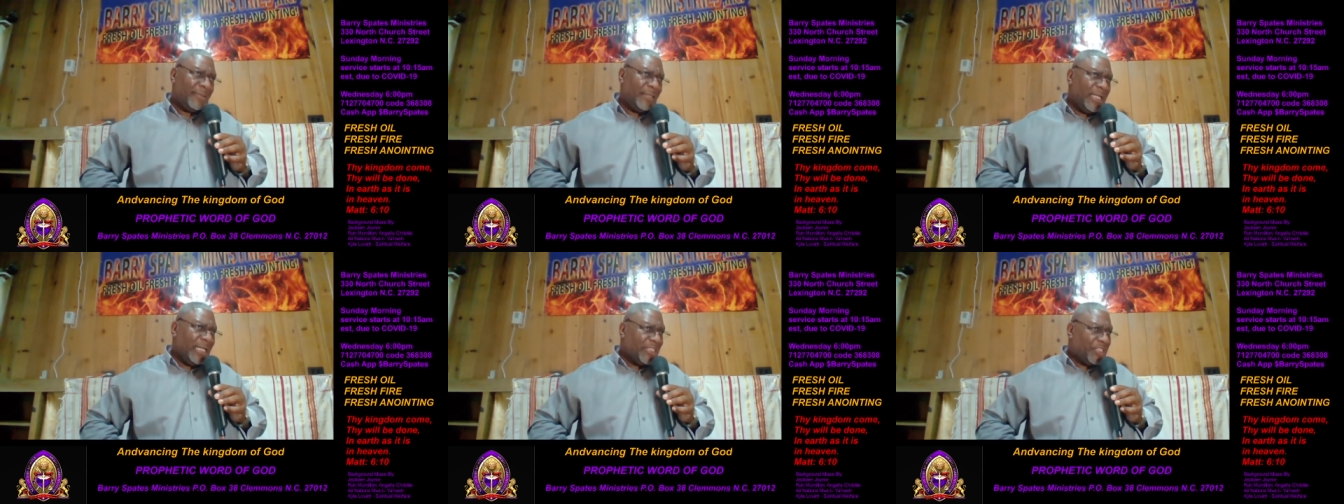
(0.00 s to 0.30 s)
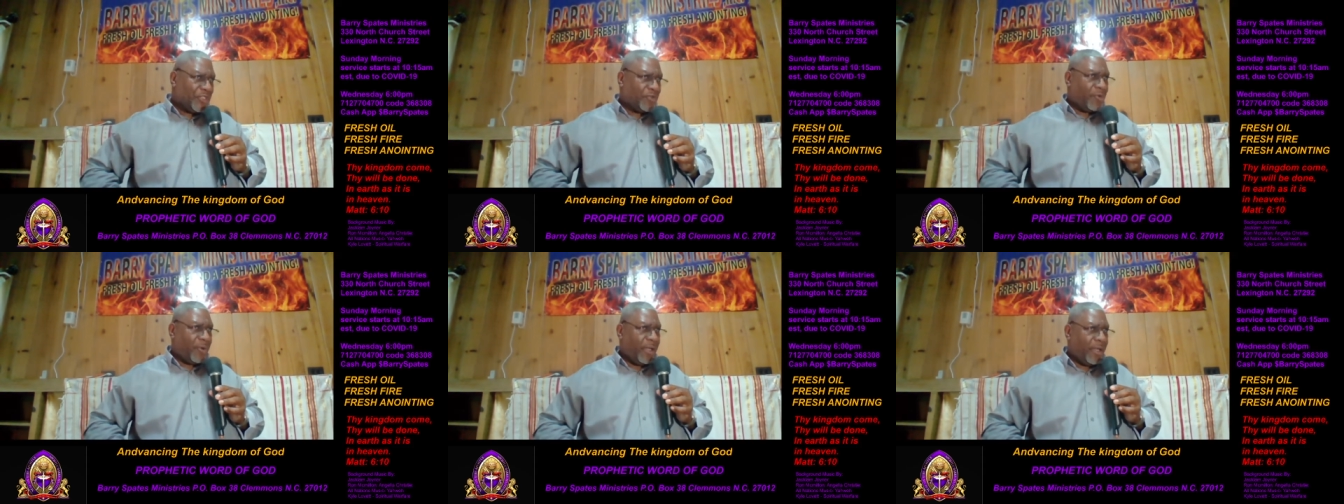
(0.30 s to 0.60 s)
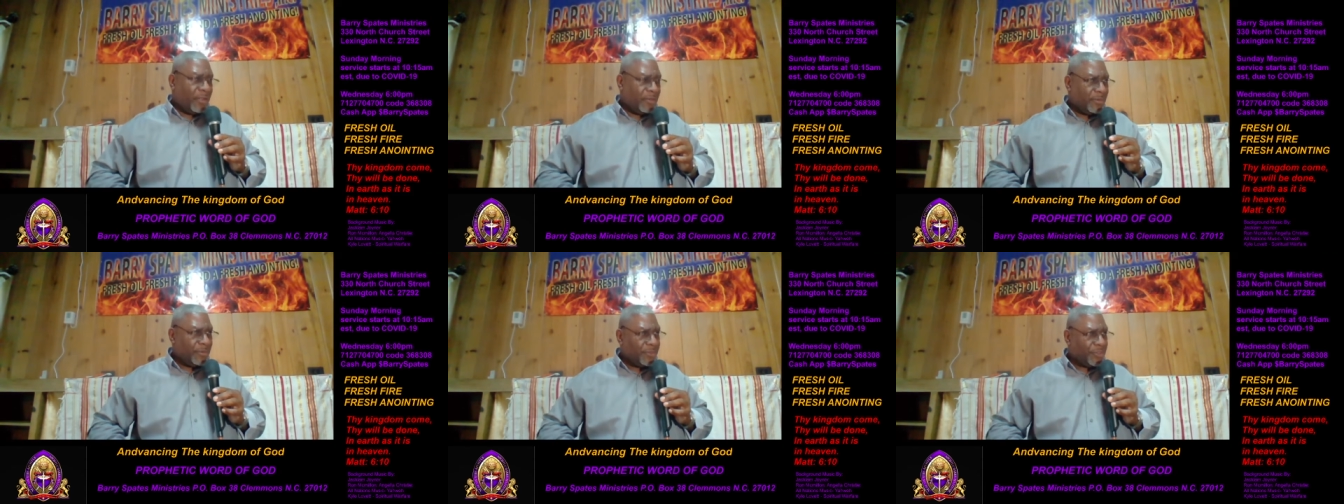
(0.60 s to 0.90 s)

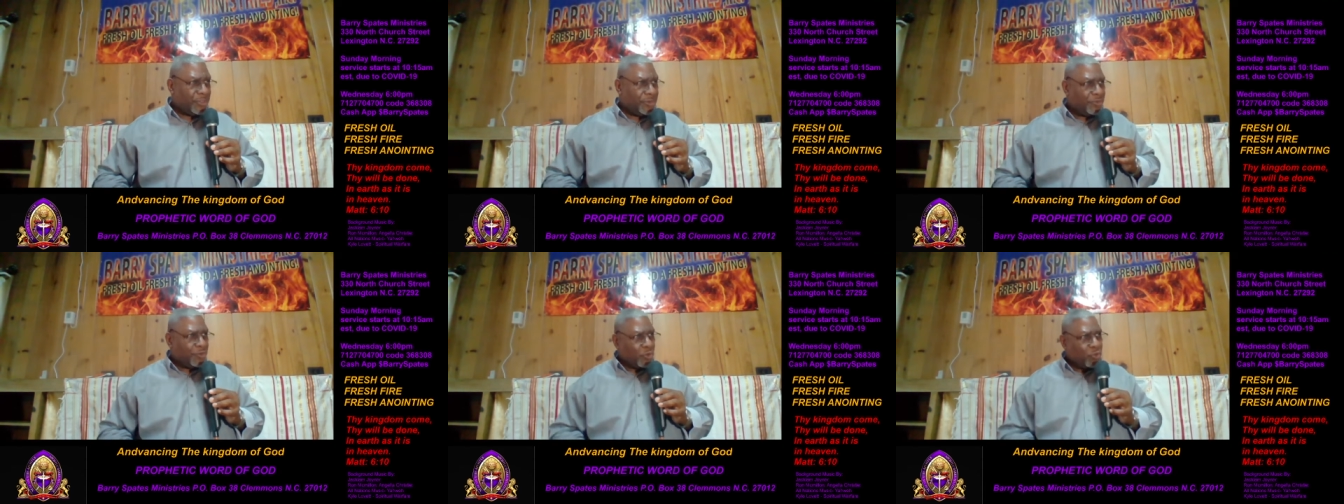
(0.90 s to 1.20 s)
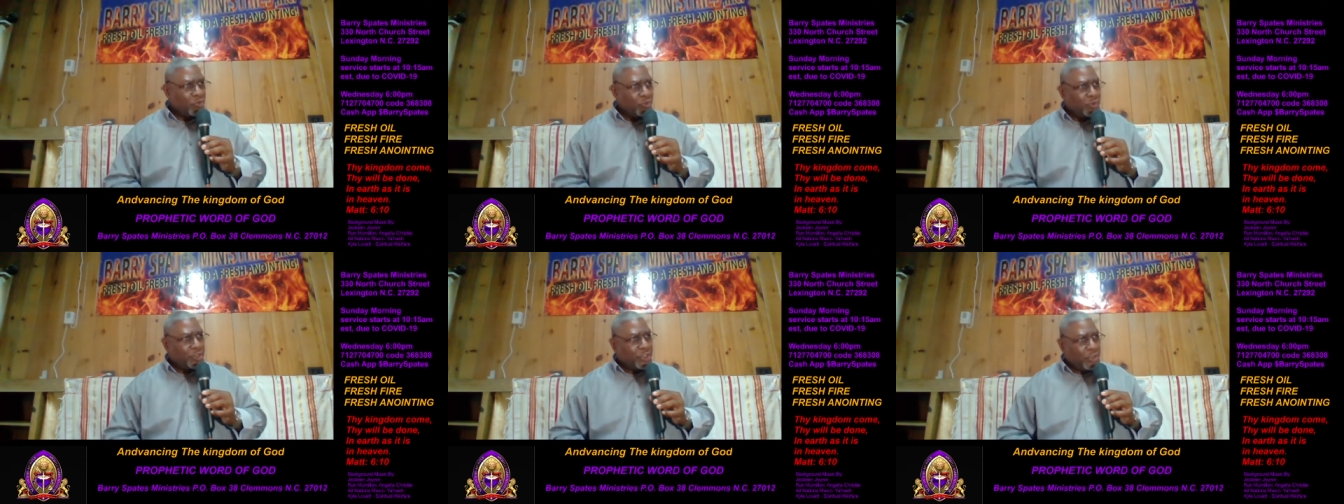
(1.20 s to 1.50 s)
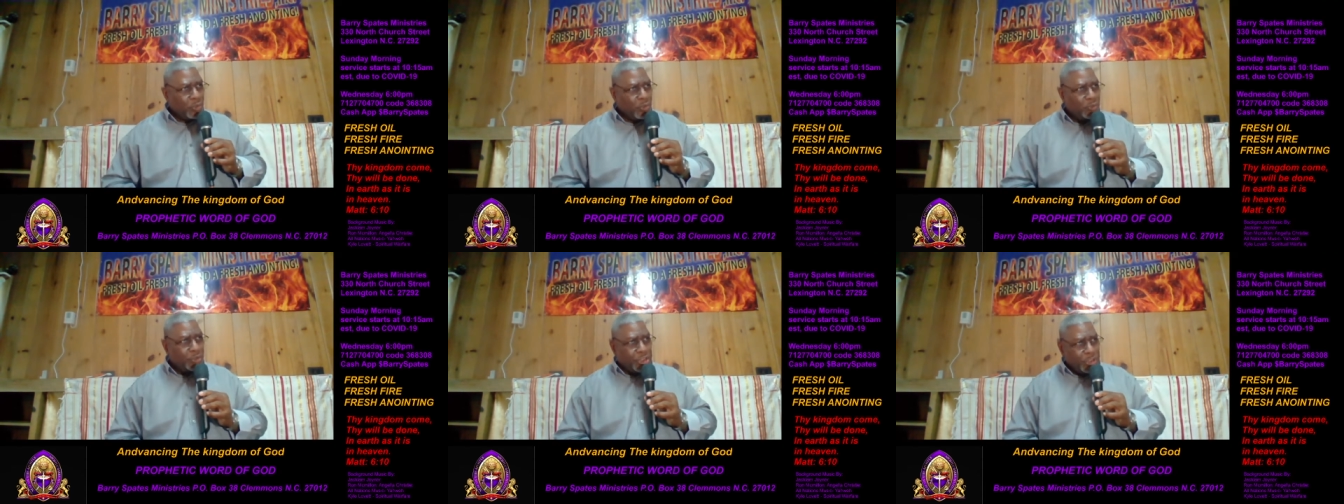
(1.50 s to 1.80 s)
Israel,
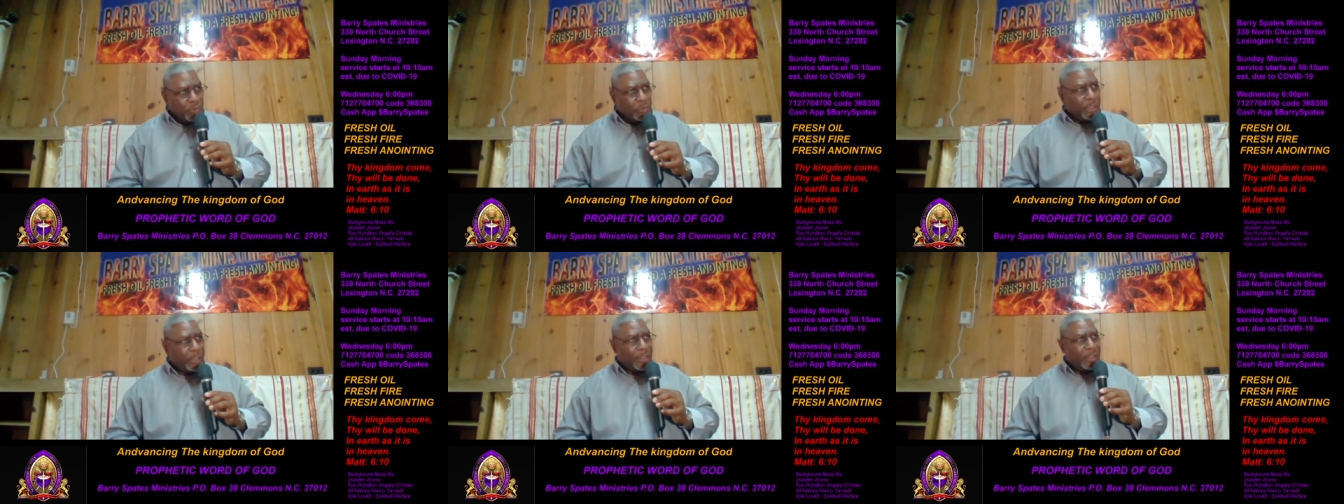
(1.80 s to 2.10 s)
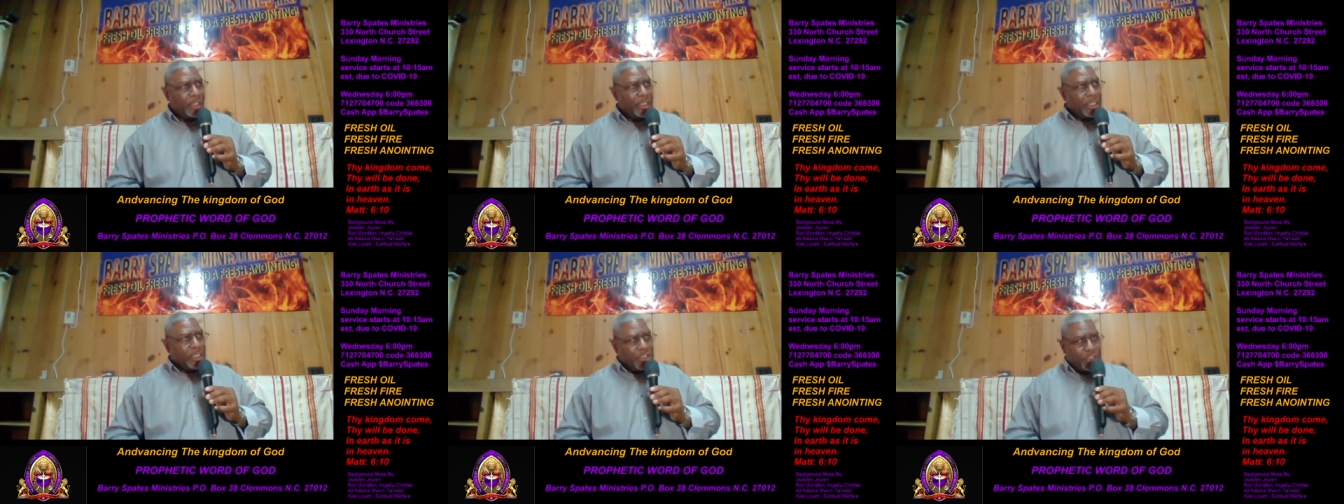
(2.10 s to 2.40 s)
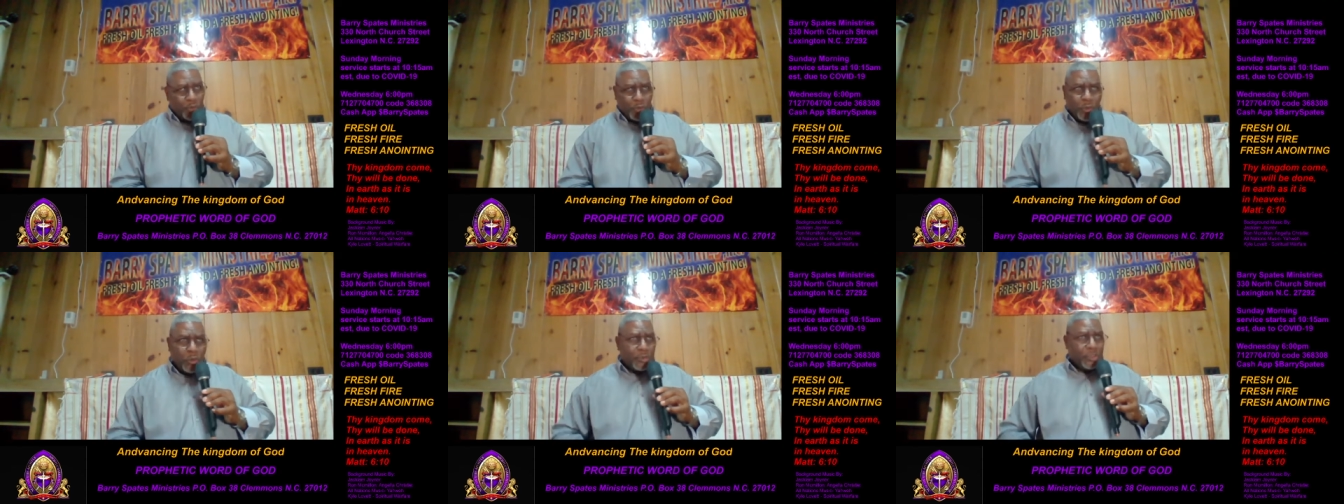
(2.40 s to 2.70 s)
Judah,
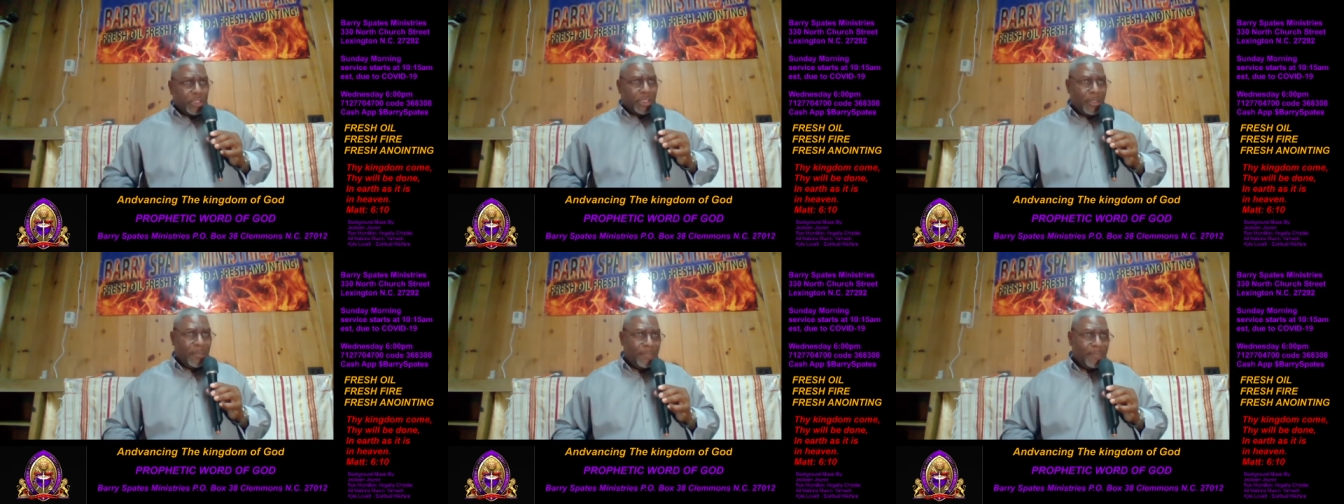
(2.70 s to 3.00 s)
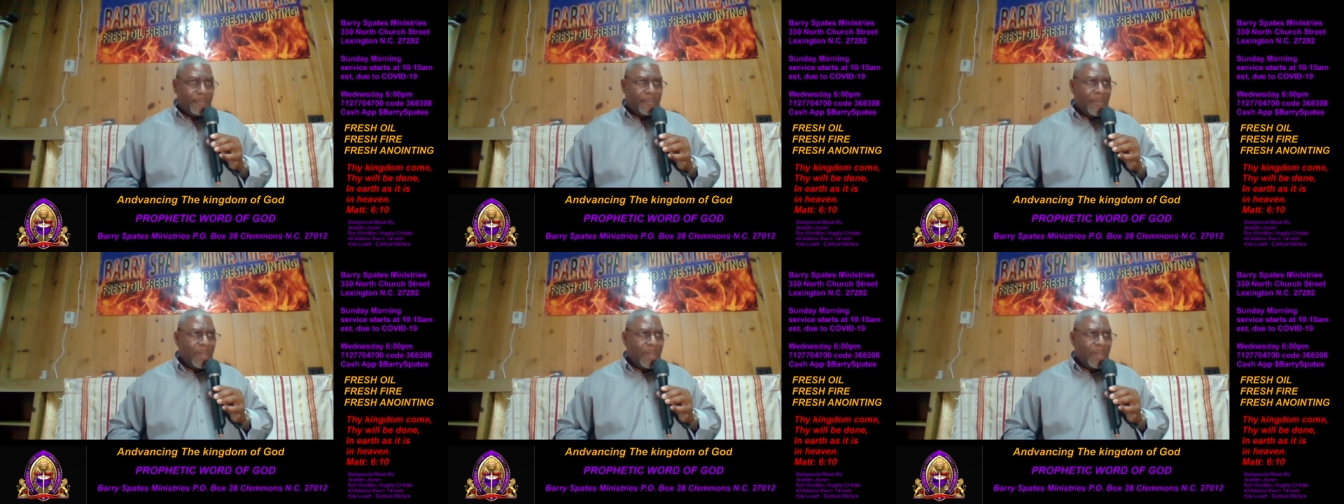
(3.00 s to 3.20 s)
Jerusalem.